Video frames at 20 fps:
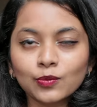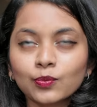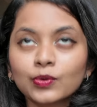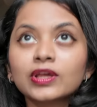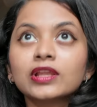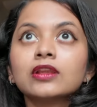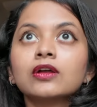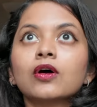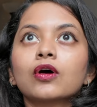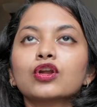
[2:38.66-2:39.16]

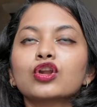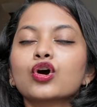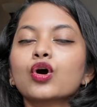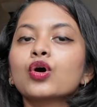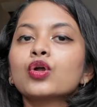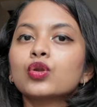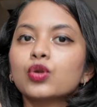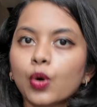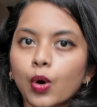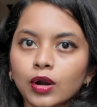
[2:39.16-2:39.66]
we learn
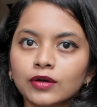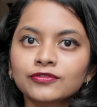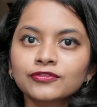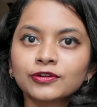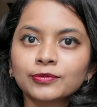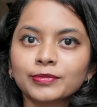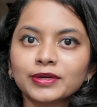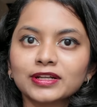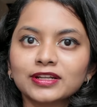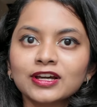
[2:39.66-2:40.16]
a lot
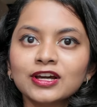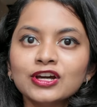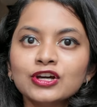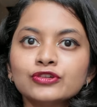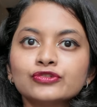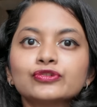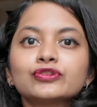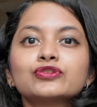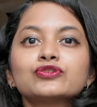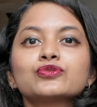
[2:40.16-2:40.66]
from it.
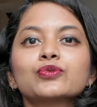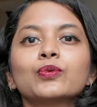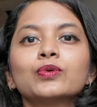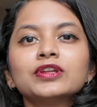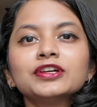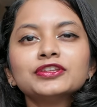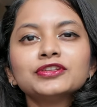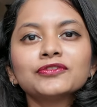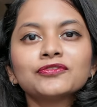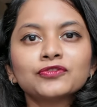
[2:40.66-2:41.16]
So it is
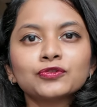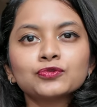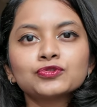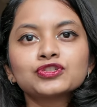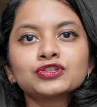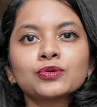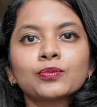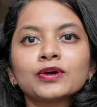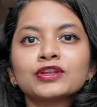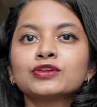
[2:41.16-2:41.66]
only in the
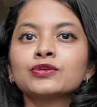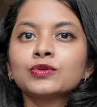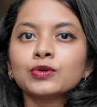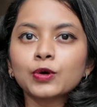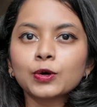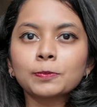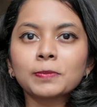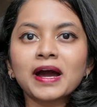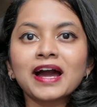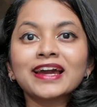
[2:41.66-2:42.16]
future, when you
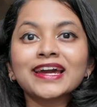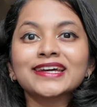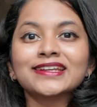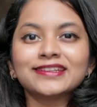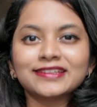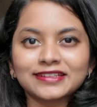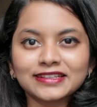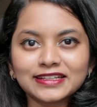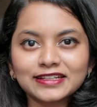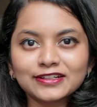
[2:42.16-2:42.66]
look back
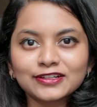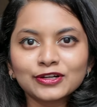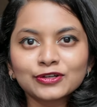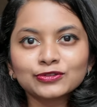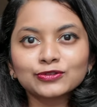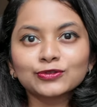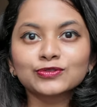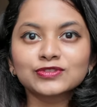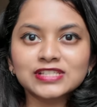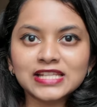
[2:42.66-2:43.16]
and read
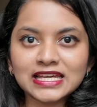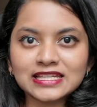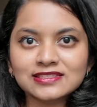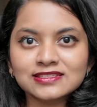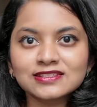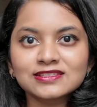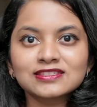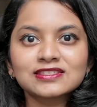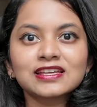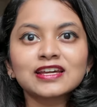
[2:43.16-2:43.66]
those
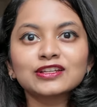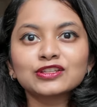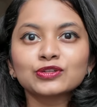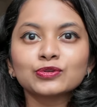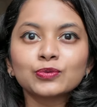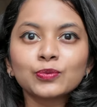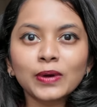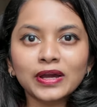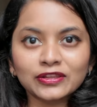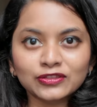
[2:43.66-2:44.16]
lessons that
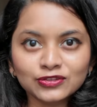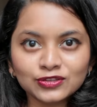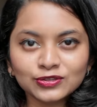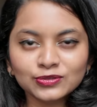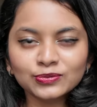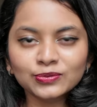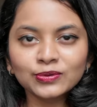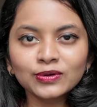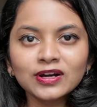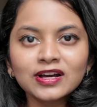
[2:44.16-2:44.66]
you went
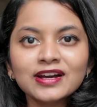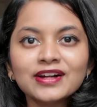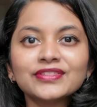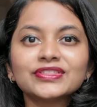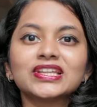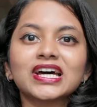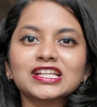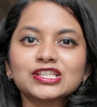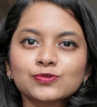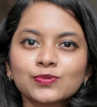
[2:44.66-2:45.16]
through,
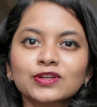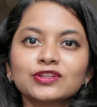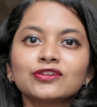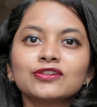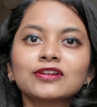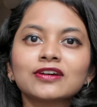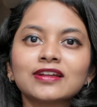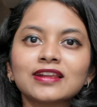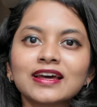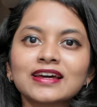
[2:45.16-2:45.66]
that's when you
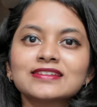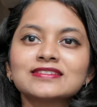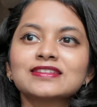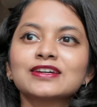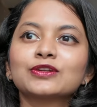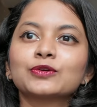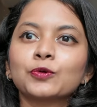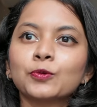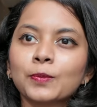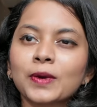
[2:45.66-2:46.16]
realize
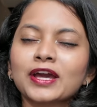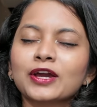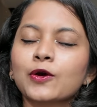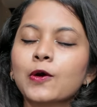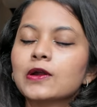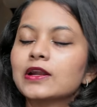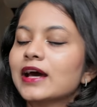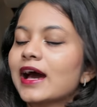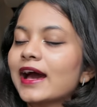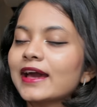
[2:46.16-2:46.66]
that, oh my
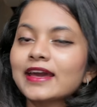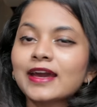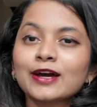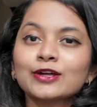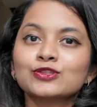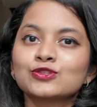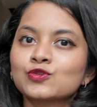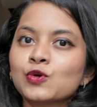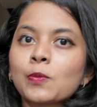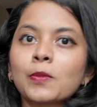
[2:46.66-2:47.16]
god, I
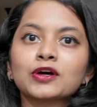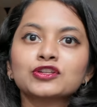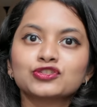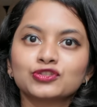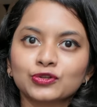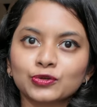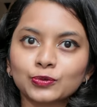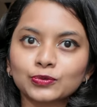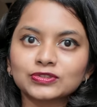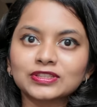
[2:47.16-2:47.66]
had so much
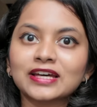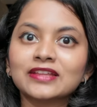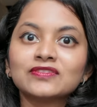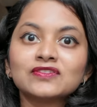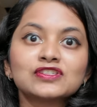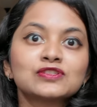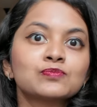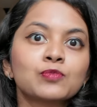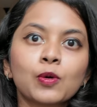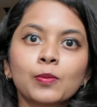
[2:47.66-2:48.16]
growth, and
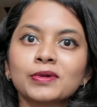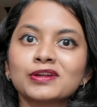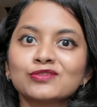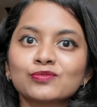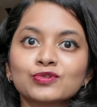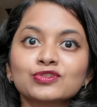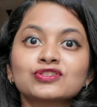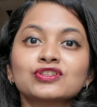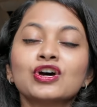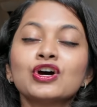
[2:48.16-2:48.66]
this moment
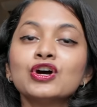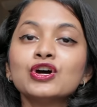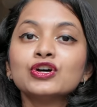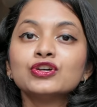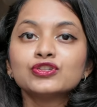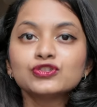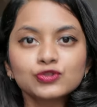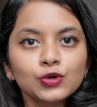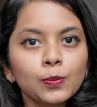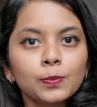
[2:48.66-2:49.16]
was
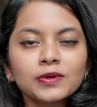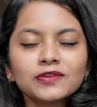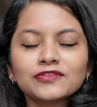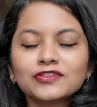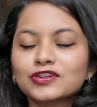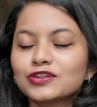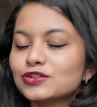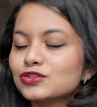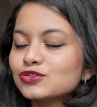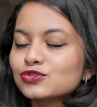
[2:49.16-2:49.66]
so
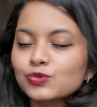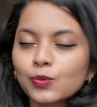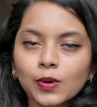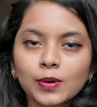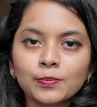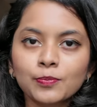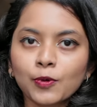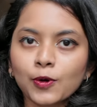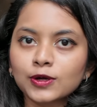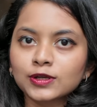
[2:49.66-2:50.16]
pivotal, so
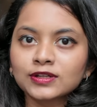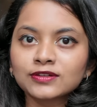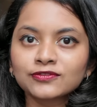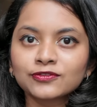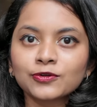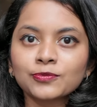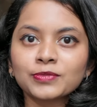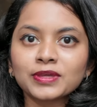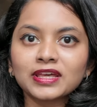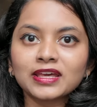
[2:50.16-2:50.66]
important
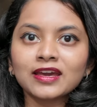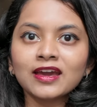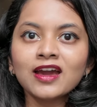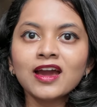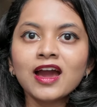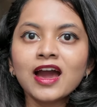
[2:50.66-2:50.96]
for me.